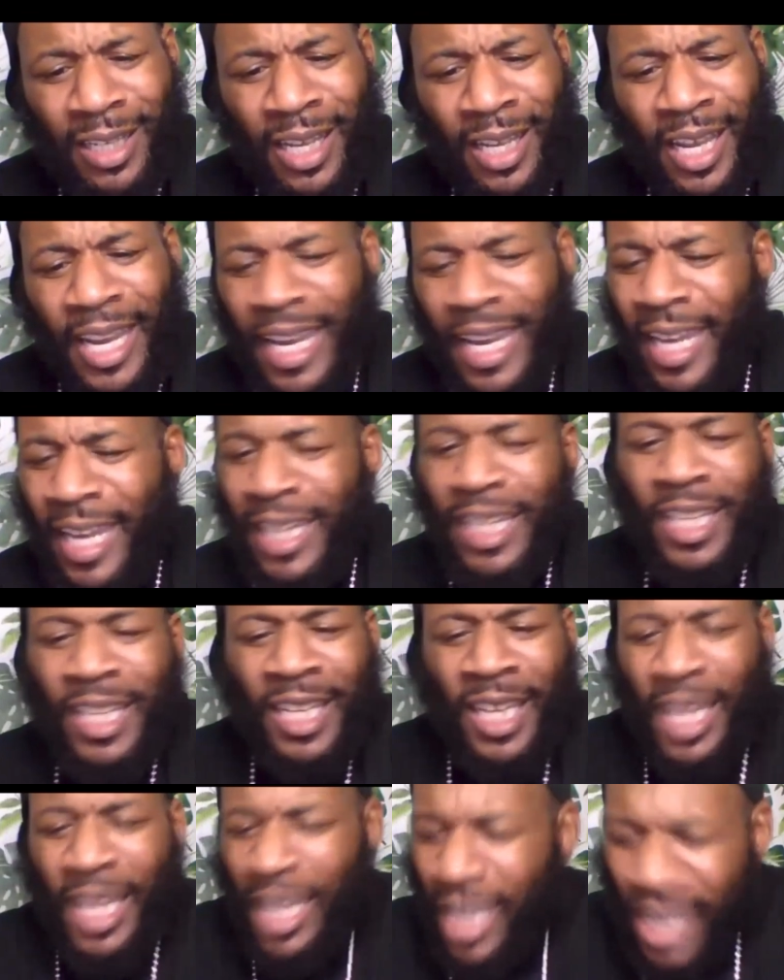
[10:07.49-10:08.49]
And
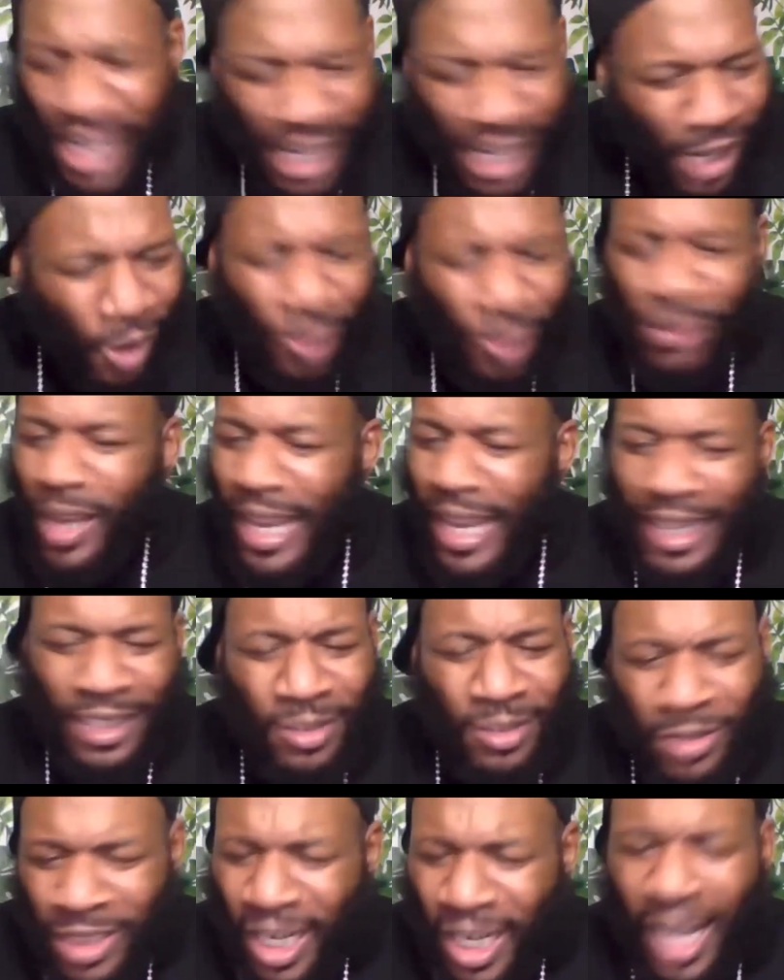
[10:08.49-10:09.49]
he don't like
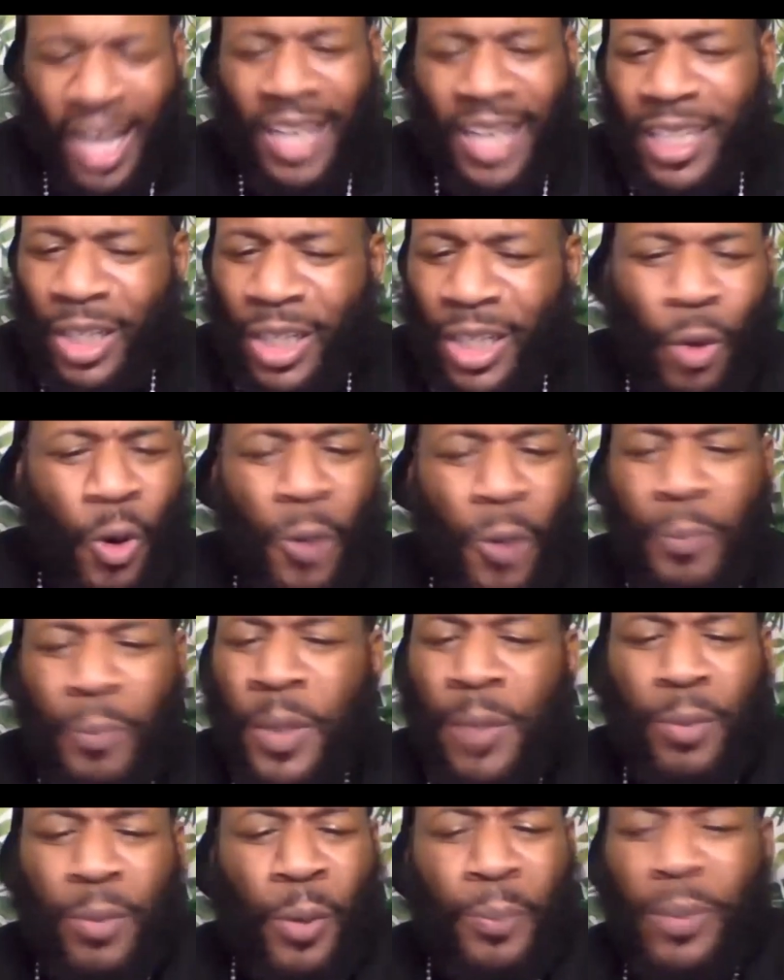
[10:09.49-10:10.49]
Don to go on
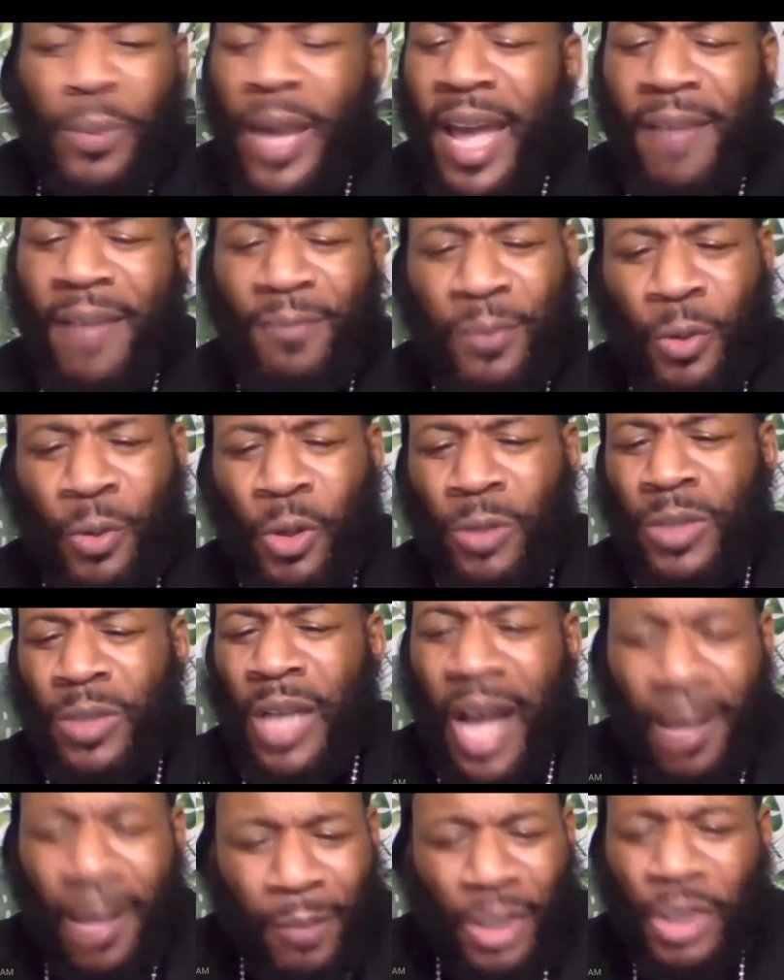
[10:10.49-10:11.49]
people's platforms.
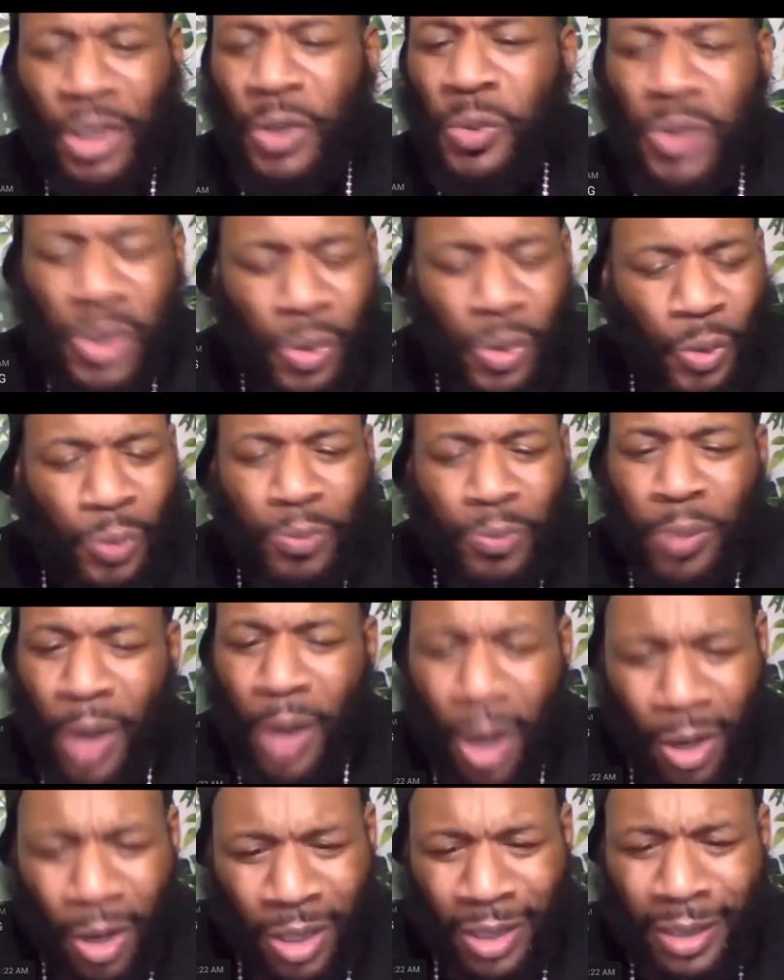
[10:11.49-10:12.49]
I'm a YouTube
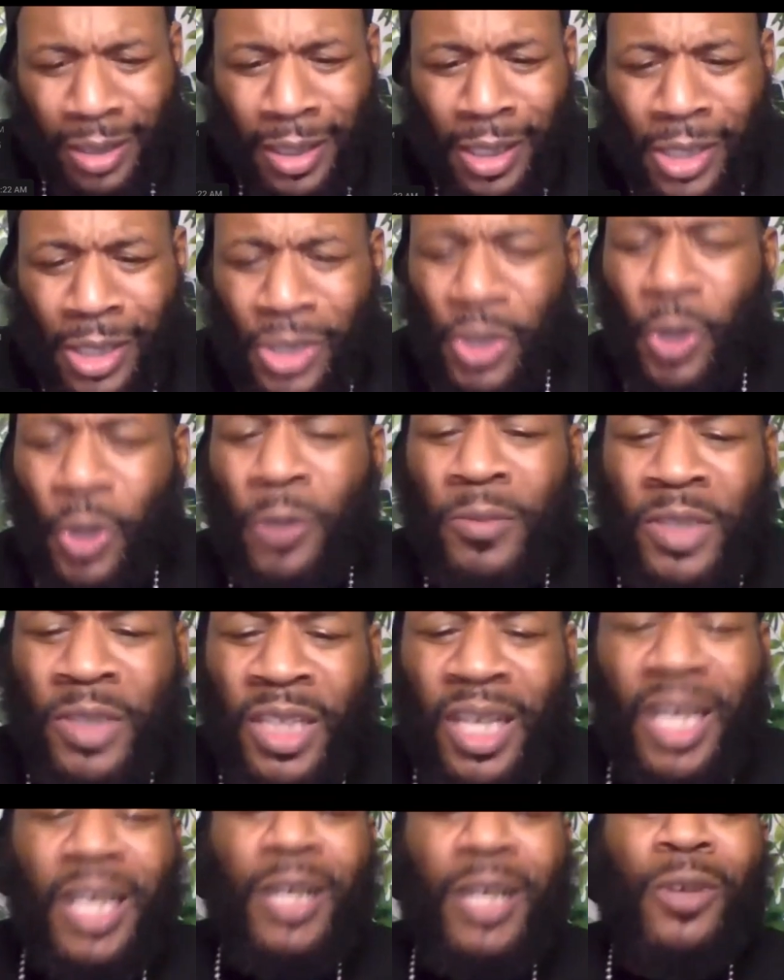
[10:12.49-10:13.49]
blogger. So if
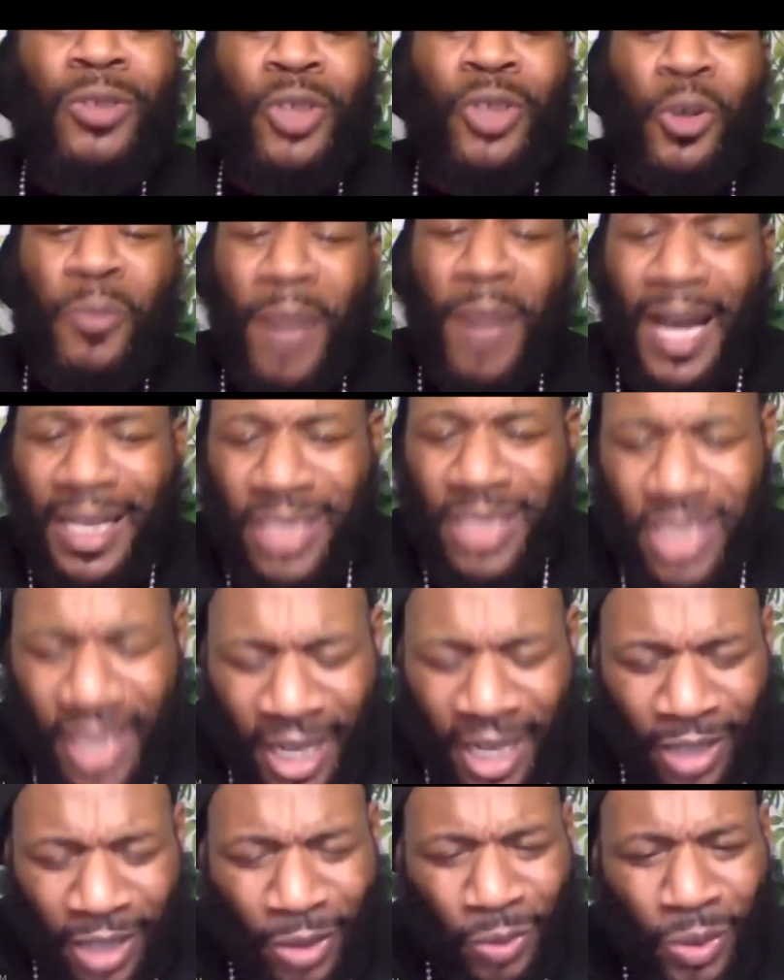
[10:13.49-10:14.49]
Doug goes on my
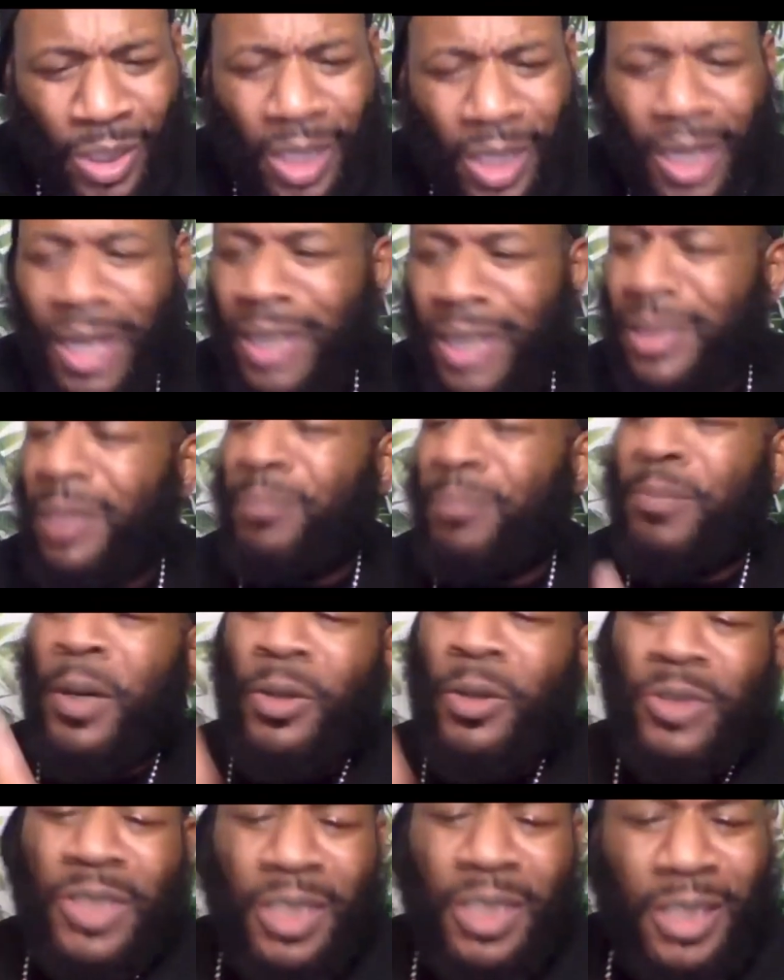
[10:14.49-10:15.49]
channel or the
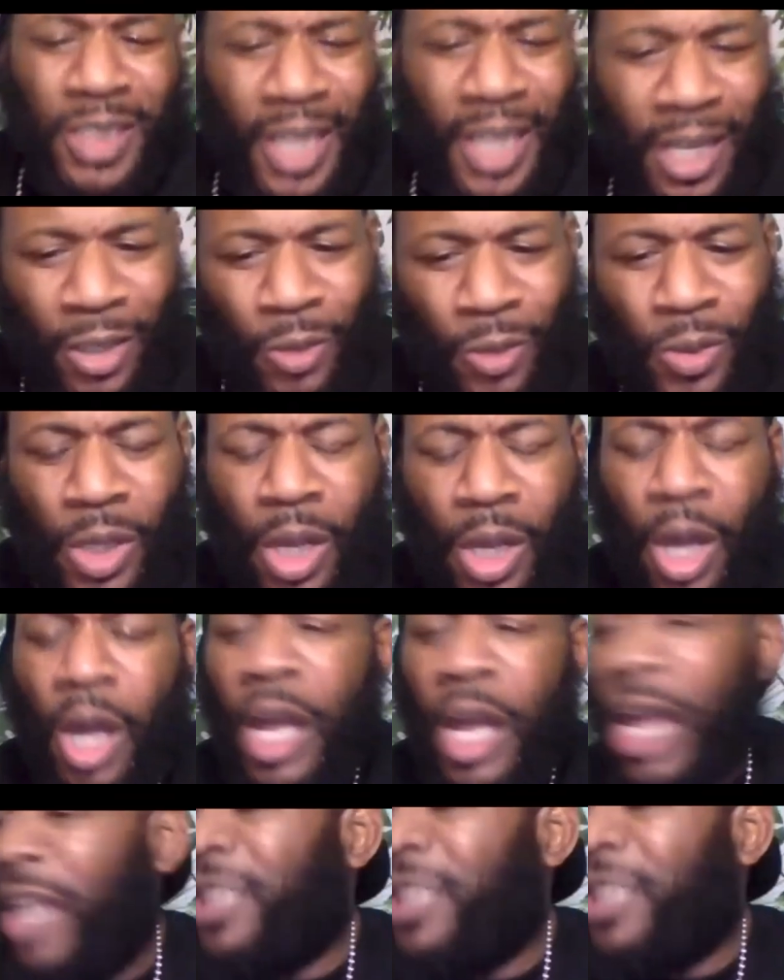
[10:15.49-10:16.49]
Boski channel,
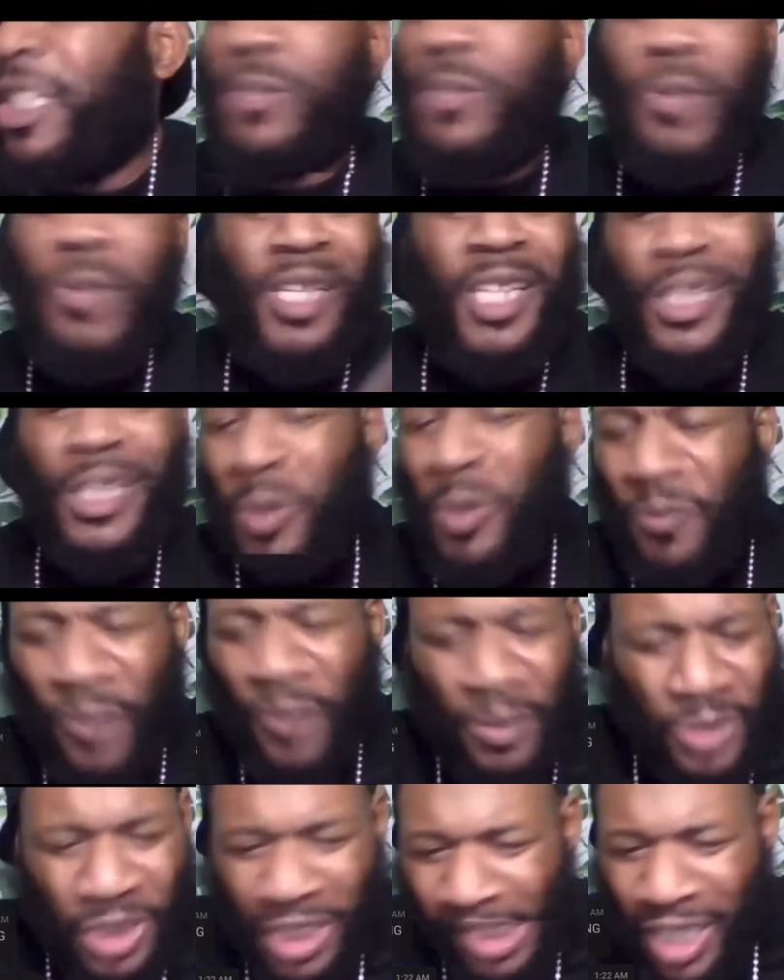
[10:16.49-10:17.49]
and just because we from
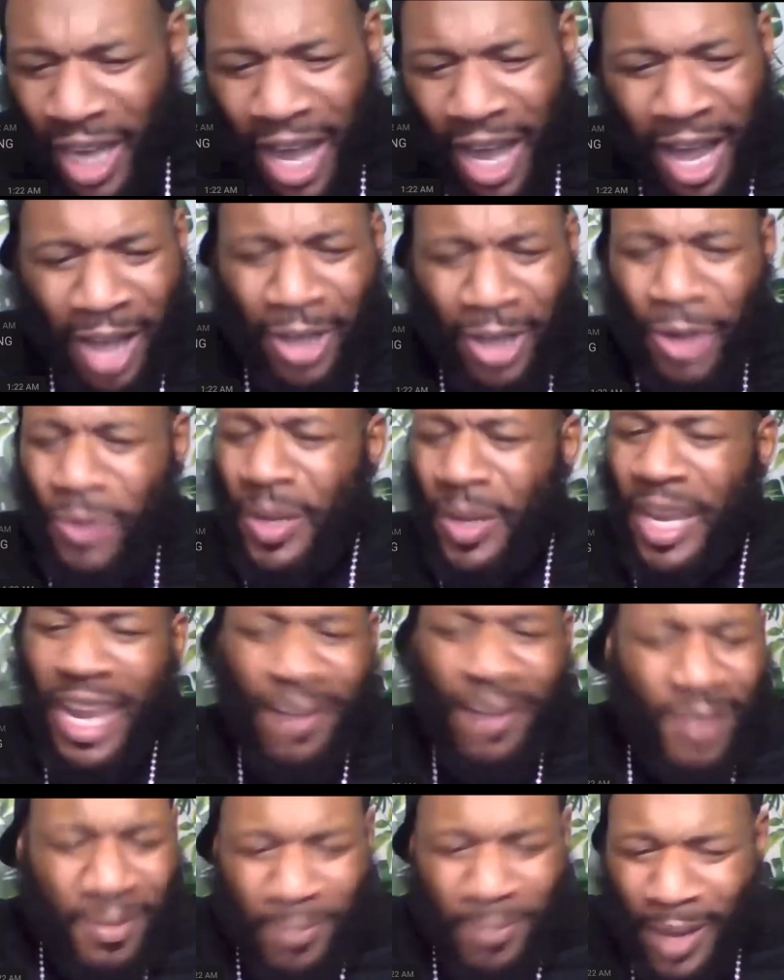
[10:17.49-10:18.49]
Chicago,
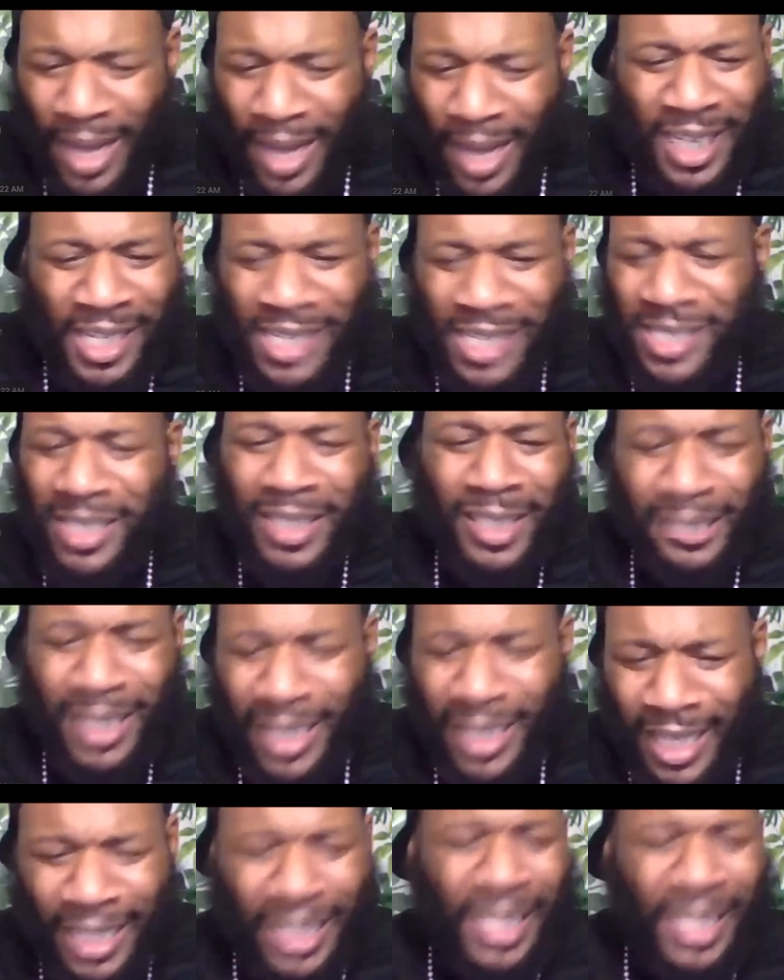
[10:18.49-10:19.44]
everybody is a clique and